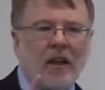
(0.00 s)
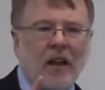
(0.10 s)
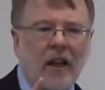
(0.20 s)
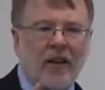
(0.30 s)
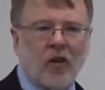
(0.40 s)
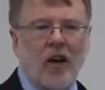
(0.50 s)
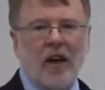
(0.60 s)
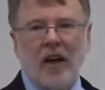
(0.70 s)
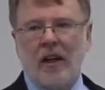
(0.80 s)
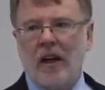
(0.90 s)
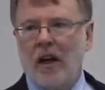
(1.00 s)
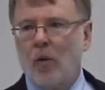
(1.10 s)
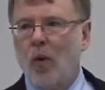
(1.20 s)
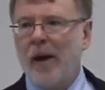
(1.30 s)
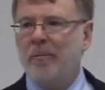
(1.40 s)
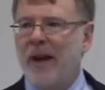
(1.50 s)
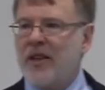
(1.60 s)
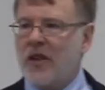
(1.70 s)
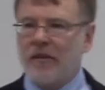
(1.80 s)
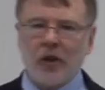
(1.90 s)

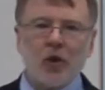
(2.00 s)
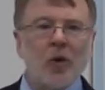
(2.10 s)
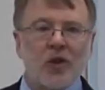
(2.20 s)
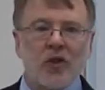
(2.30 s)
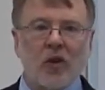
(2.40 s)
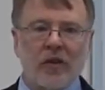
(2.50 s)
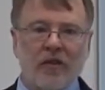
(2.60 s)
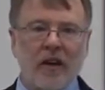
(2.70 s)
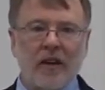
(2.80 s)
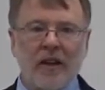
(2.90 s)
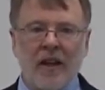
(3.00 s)
web-based, a virtual storefront,